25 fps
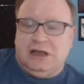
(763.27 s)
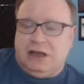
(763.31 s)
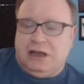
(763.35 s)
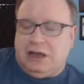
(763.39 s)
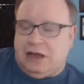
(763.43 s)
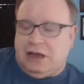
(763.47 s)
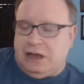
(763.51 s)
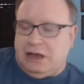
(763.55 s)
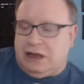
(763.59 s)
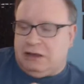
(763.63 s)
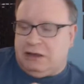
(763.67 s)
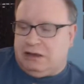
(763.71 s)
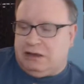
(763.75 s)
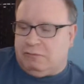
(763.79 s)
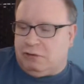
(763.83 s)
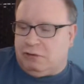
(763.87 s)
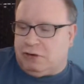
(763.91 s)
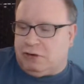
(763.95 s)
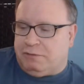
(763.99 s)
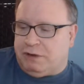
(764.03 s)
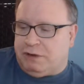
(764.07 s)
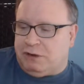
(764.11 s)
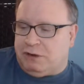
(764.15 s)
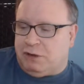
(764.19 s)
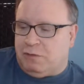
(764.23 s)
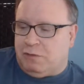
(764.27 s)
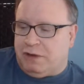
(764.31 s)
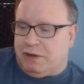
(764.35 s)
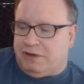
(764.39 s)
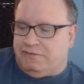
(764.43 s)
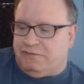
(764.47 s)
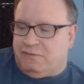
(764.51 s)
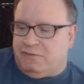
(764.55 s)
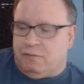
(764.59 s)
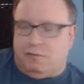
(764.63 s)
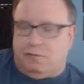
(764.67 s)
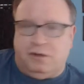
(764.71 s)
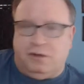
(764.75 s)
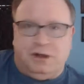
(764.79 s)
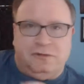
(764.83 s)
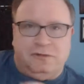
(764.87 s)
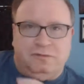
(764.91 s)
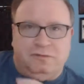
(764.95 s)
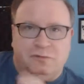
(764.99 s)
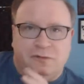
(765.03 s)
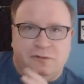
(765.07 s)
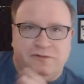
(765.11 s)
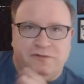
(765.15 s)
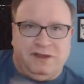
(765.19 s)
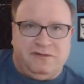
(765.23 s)
that we're
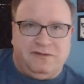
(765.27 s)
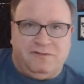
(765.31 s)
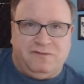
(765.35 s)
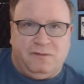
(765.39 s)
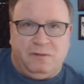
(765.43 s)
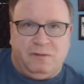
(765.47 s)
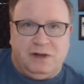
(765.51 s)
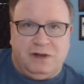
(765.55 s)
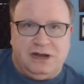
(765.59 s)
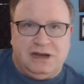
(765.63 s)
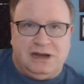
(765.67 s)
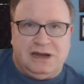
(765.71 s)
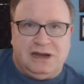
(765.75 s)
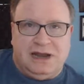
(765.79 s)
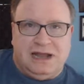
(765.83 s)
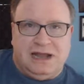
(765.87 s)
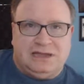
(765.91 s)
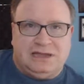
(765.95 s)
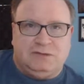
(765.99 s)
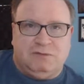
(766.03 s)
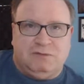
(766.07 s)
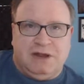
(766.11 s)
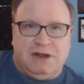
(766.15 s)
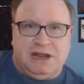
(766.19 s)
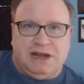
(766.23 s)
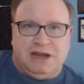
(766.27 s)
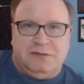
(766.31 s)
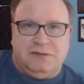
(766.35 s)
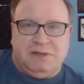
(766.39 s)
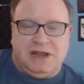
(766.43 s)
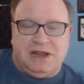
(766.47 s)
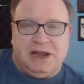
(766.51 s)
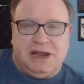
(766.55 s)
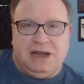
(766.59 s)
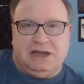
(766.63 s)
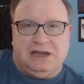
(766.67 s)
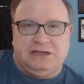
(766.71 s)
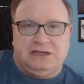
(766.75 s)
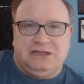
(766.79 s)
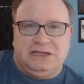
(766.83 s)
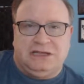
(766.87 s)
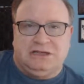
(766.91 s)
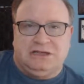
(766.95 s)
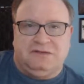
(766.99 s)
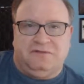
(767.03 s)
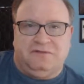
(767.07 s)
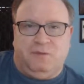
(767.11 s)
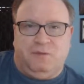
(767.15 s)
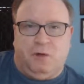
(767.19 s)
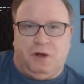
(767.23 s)
moving forward into next week in the beginning of
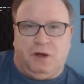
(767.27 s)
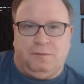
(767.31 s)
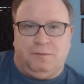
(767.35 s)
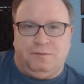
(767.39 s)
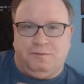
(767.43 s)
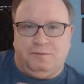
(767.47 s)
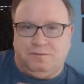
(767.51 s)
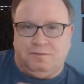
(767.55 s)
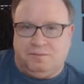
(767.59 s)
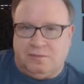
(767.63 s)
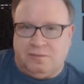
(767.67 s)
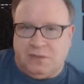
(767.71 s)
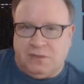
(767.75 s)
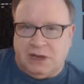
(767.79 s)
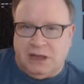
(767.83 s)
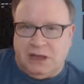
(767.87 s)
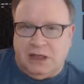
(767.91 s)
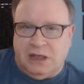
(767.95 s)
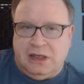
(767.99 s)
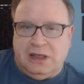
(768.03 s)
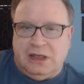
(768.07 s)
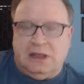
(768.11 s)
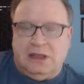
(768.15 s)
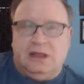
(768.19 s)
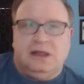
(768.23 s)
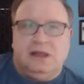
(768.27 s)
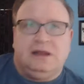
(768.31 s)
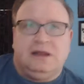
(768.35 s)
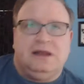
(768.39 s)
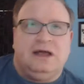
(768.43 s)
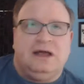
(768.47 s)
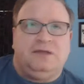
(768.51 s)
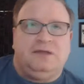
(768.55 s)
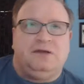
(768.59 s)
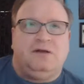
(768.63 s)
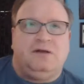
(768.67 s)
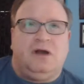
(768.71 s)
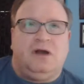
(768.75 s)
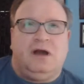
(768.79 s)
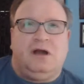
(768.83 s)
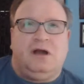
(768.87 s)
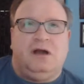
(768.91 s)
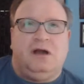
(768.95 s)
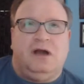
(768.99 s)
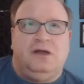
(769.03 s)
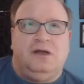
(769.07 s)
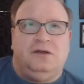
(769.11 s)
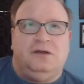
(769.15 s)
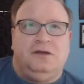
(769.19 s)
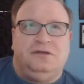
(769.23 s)
season 4. Now, there are
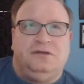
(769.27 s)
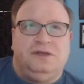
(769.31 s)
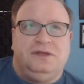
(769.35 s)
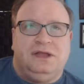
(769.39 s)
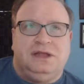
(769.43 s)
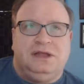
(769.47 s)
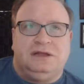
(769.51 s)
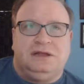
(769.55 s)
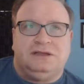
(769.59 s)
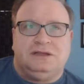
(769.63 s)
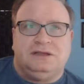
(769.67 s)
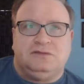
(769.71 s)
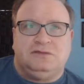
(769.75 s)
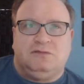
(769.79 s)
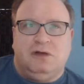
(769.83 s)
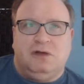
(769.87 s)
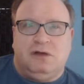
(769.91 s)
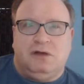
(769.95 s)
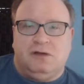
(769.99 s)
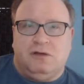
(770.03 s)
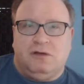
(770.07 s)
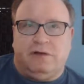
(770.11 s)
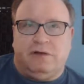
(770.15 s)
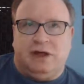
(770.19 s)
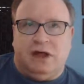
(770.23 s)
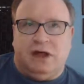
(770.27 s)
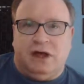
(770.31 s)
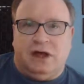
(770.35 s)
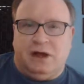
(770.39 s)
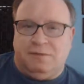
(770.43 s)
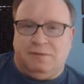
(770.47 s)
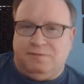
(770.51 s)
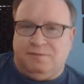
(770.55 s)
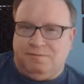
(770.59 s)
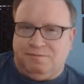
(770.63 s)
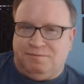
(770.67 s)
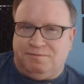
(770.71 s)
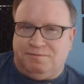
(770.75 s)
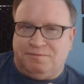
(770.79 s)
other things as well going on.